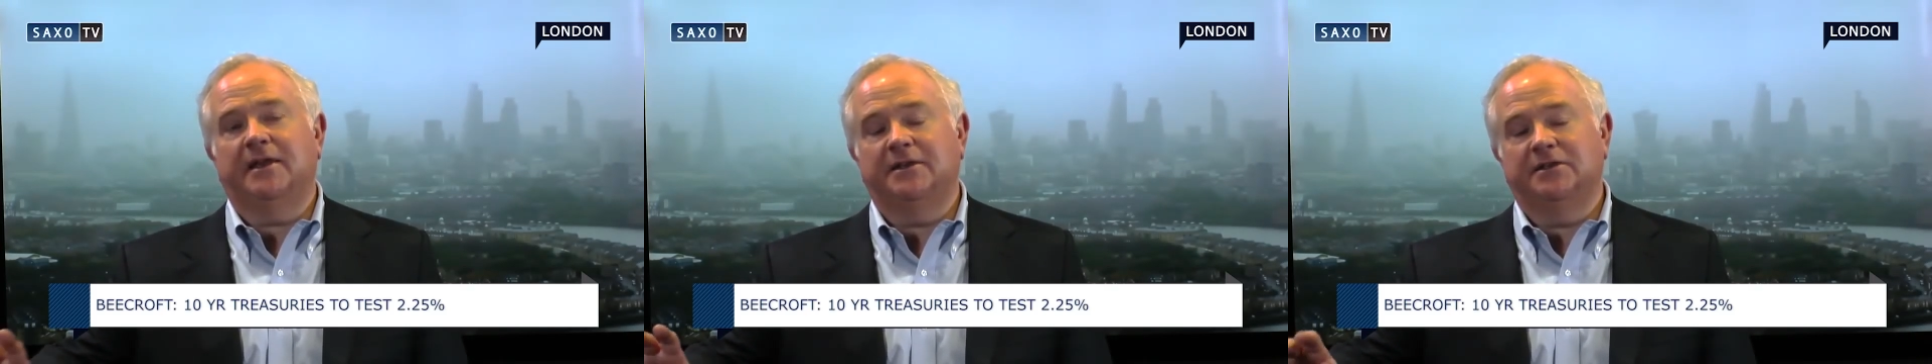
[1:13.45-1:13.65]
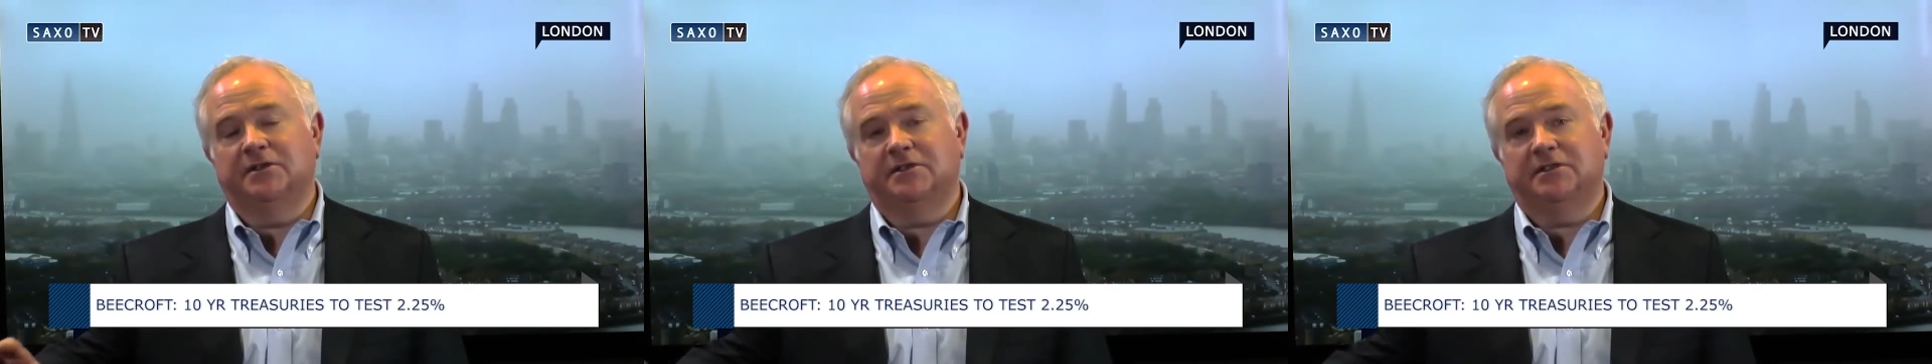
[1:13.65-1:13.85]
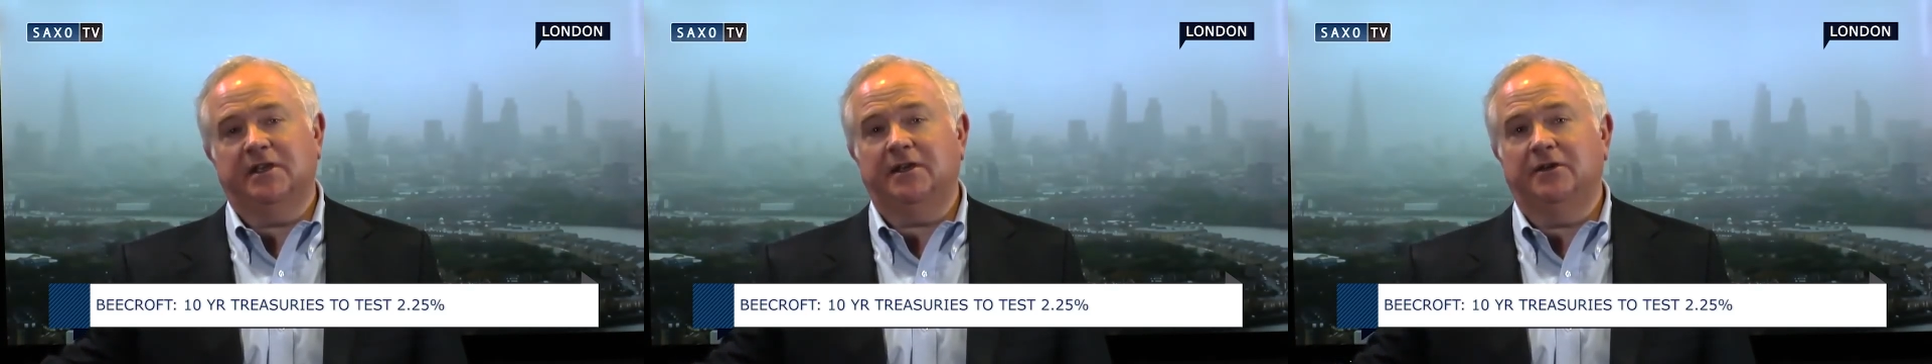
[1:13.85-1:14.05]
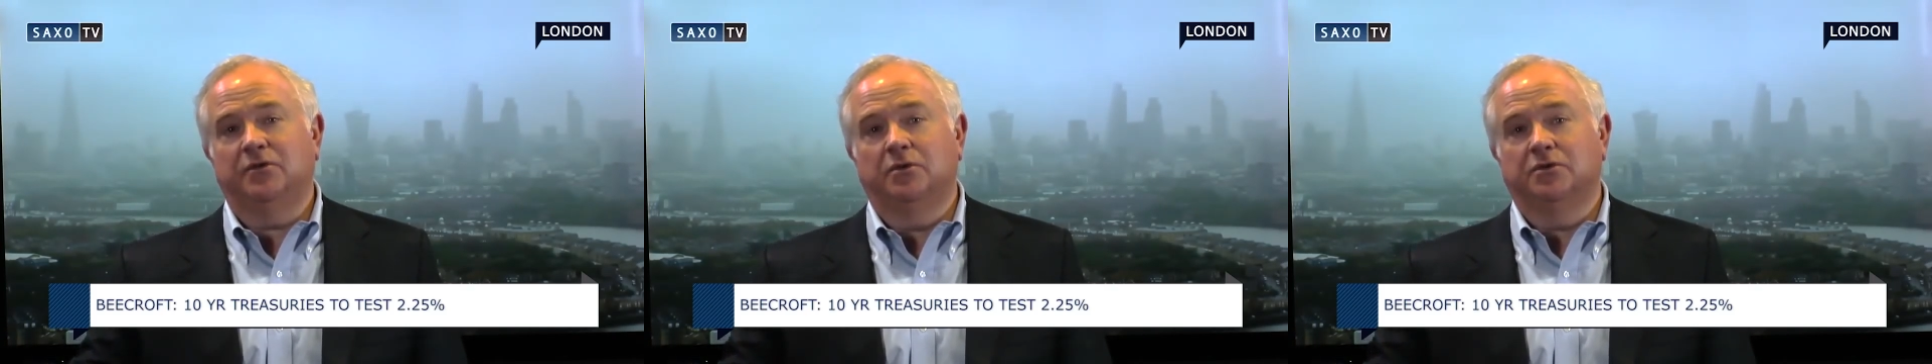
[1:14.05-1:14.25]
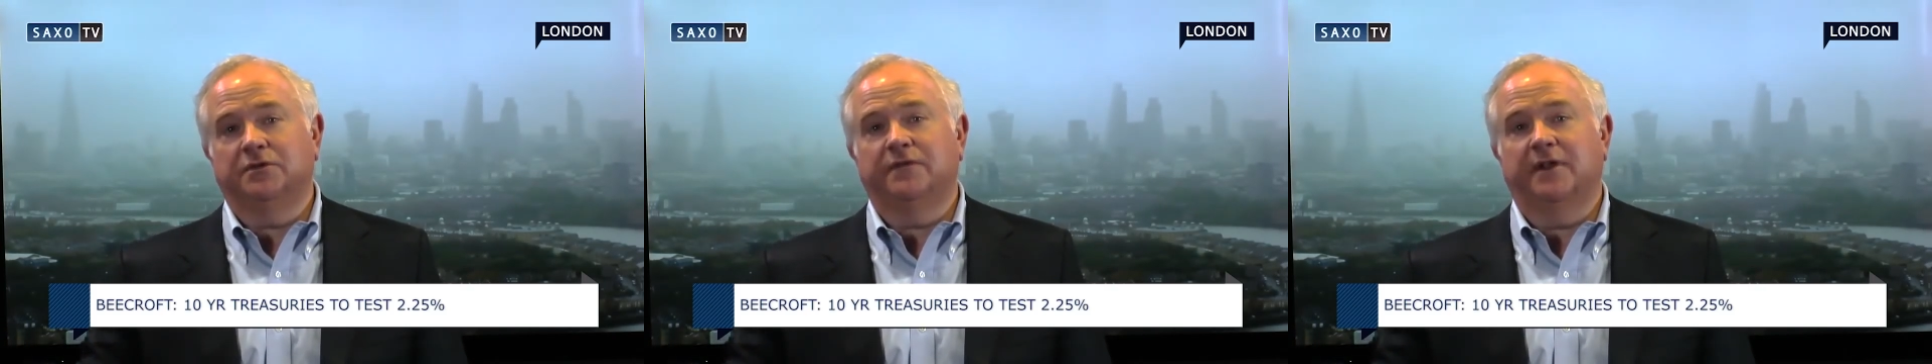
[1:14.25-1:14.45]
into the second
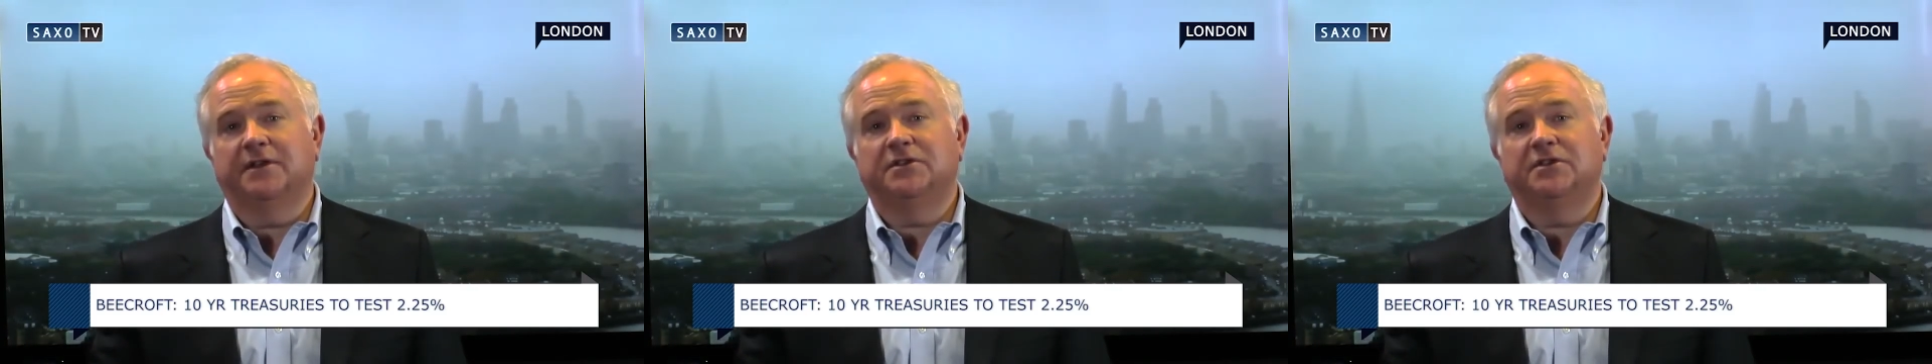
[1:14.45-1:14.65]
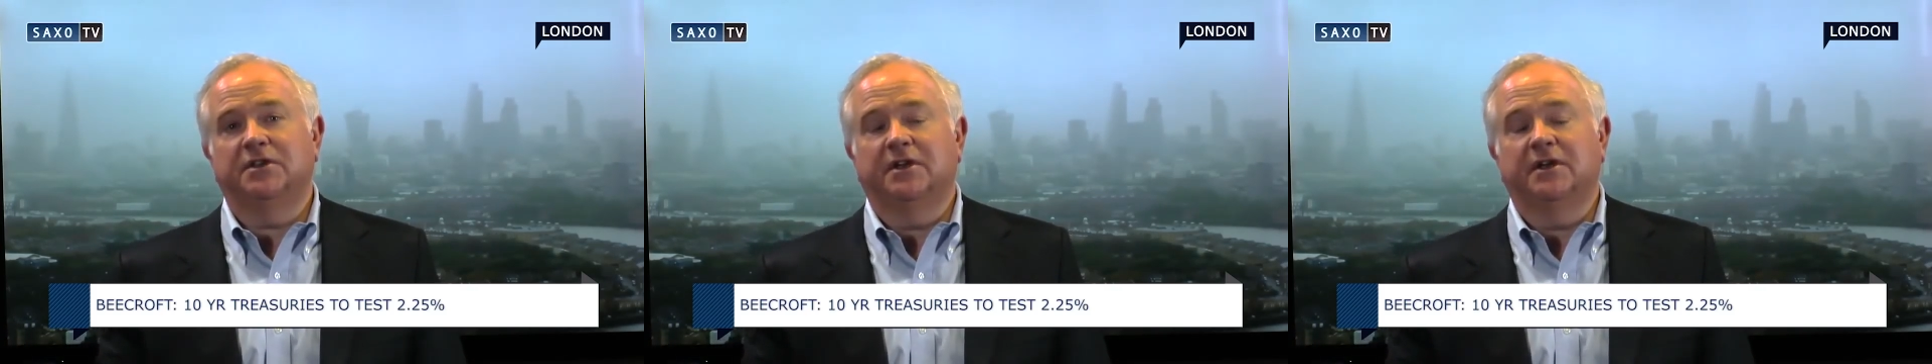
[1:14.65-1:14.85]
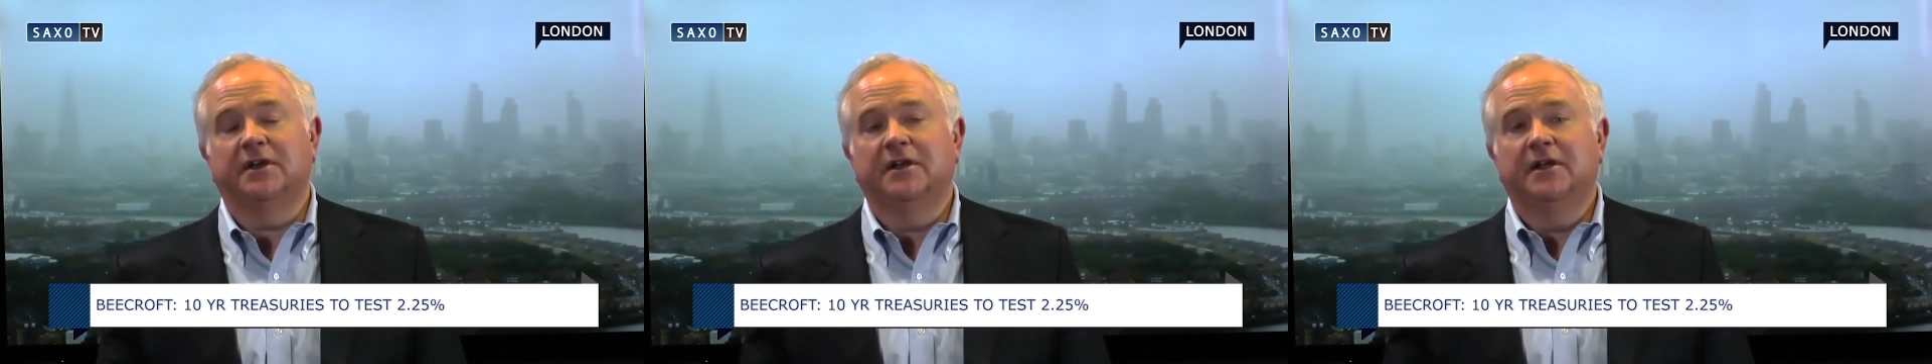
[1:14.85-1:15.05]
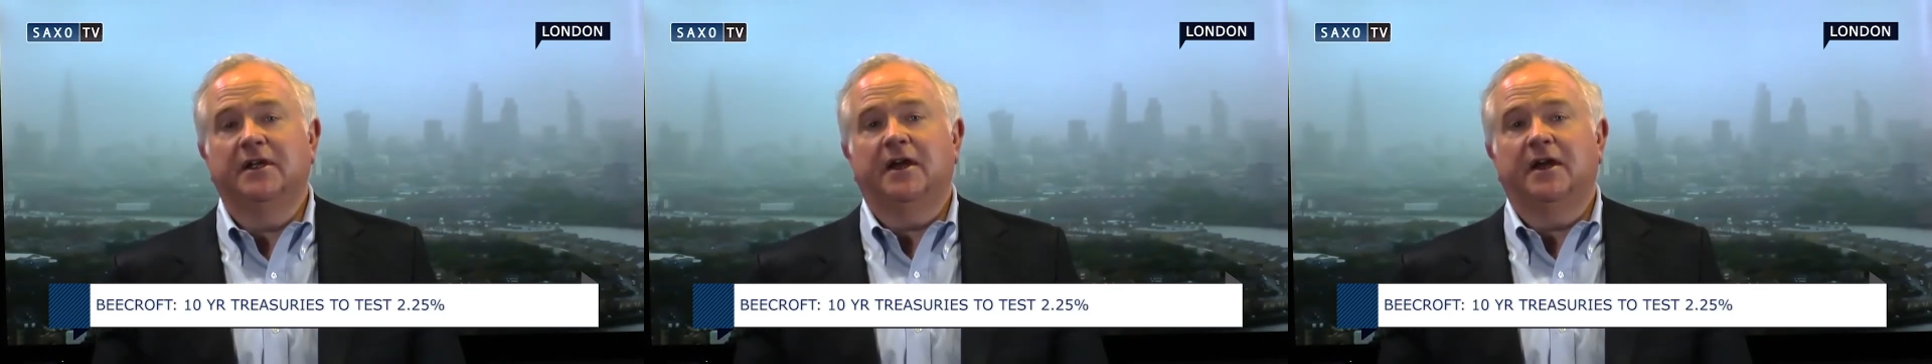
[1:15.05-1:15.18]
quarter of next year,